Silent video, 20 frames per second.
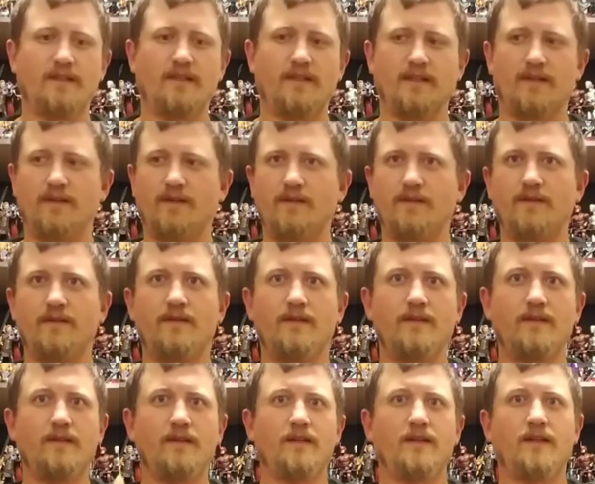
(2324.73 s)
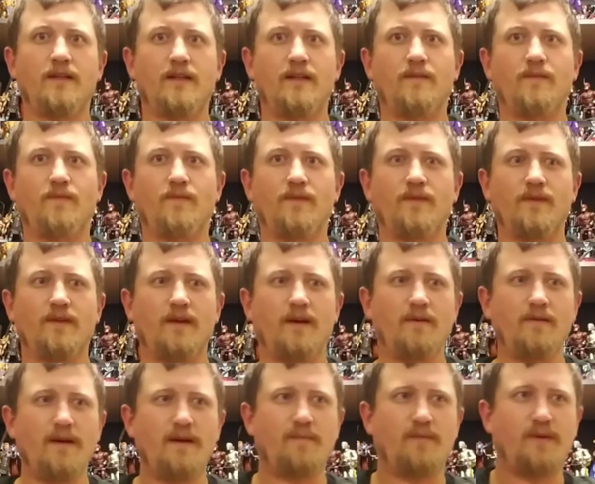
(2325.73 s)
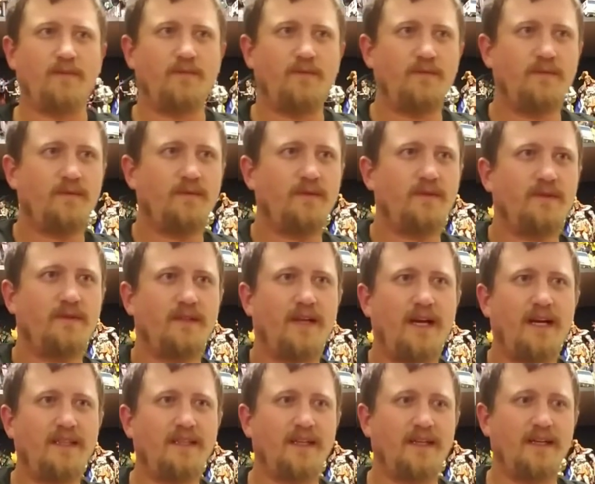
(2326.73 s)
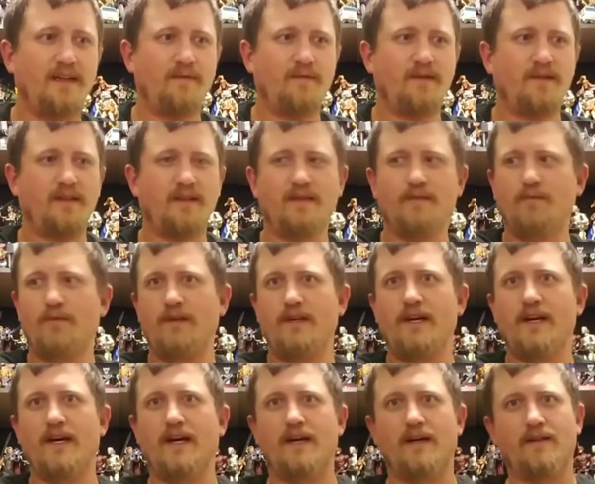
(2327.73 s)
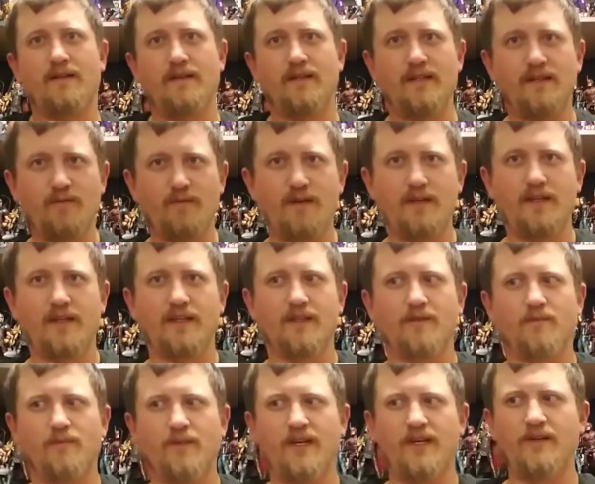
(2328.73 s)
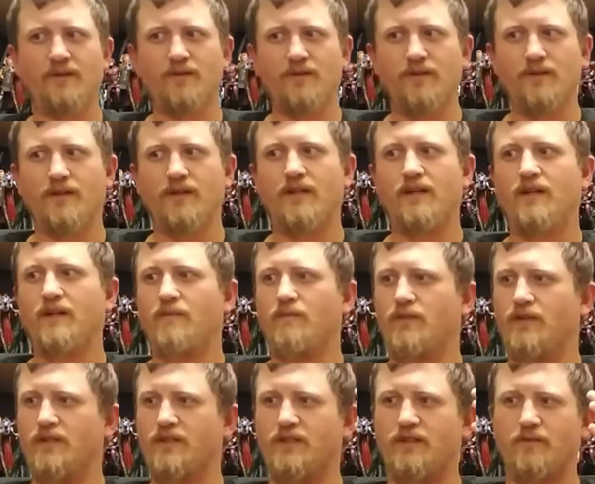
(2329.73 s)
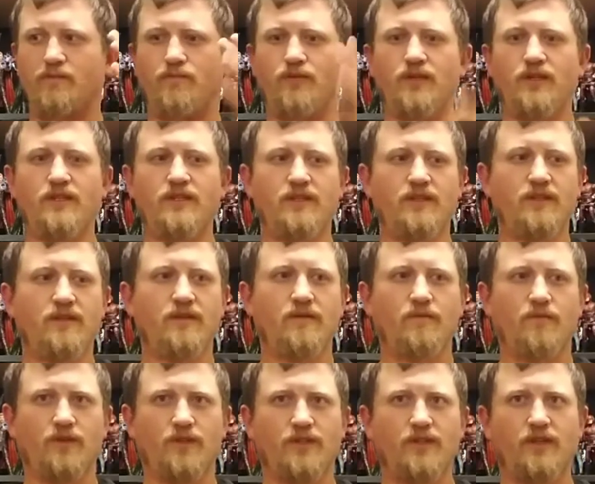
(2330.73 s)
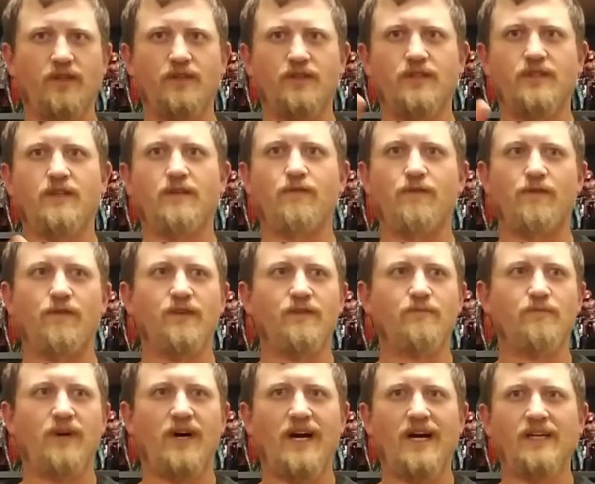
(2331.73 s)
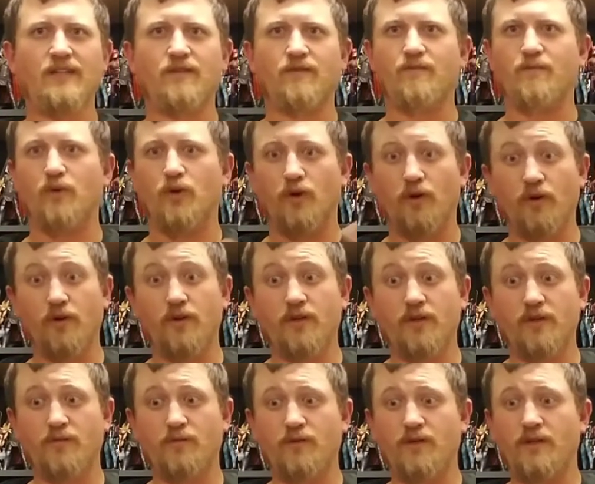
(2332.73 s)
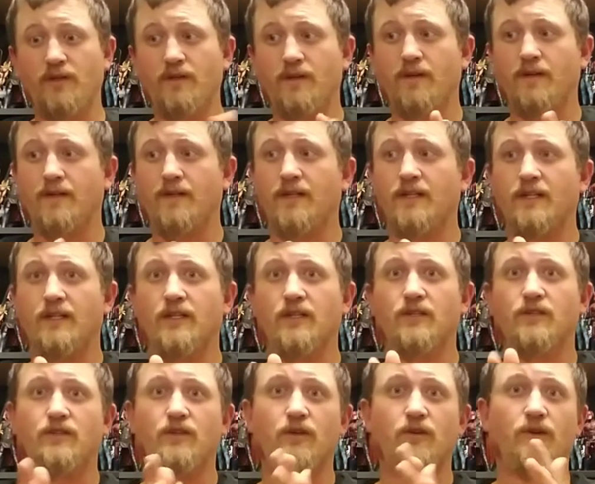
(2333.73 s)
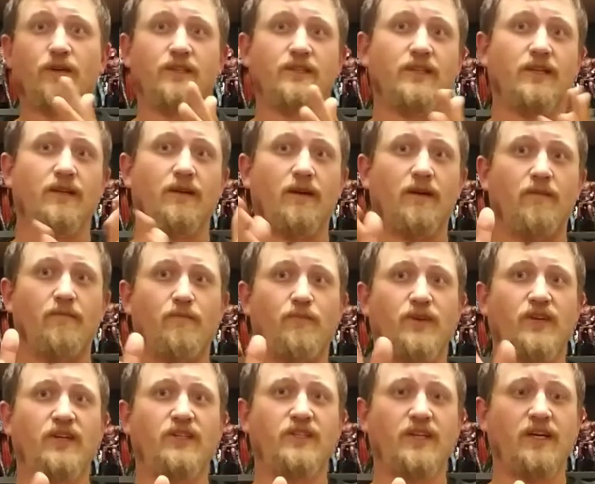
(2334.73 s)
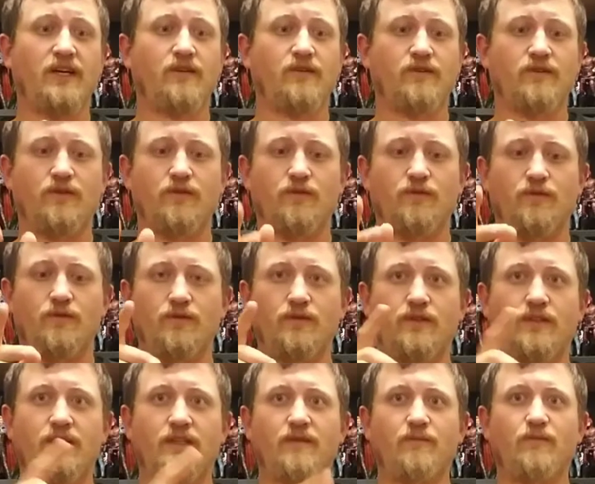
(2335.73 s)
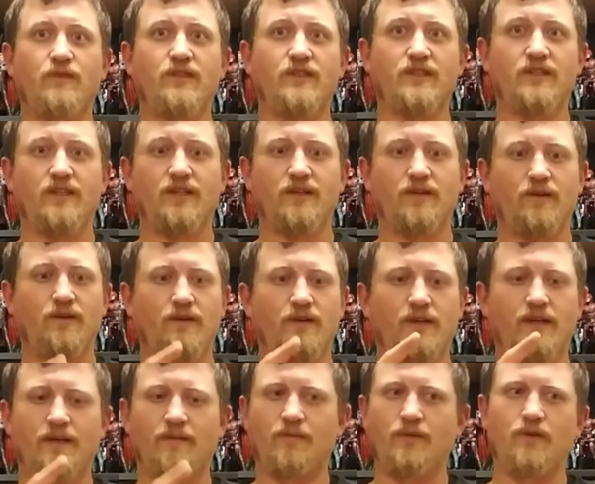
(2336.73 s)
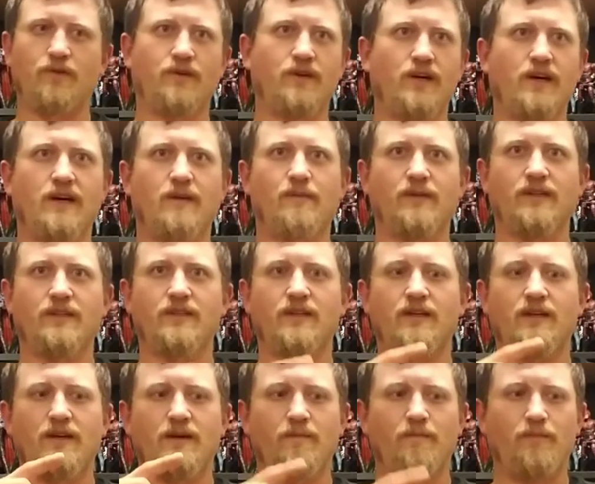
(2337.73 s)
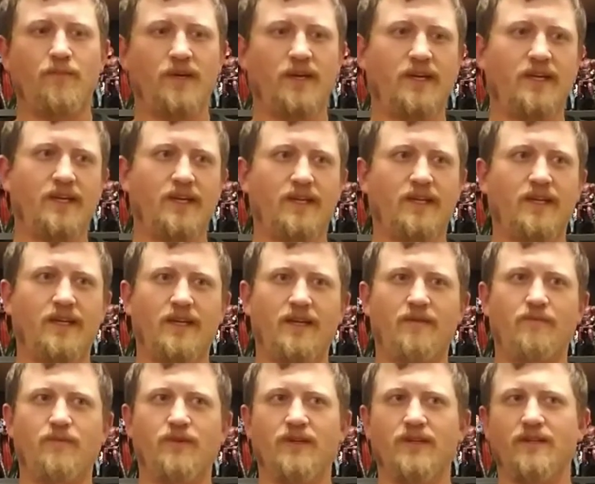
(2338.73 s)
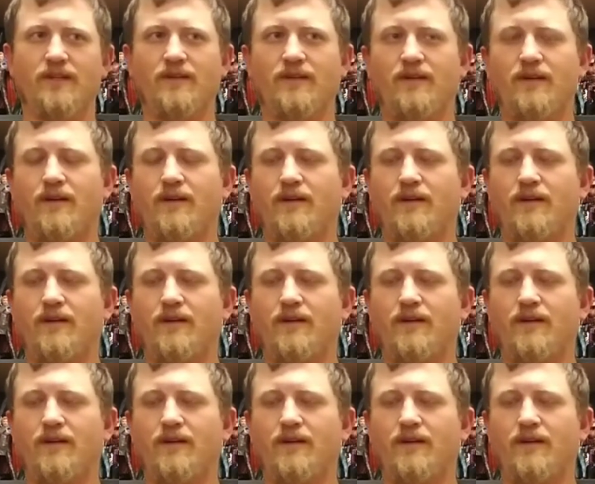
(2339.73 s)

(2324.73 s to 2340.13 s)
So, all right, people that's everything that we got this week in the mail, plus the books, plus all the stuff we've unboxed from earlier this week. So, like I said, a big shout out to Tim Risdale, Hypno Comics, Big Kid Kingpin.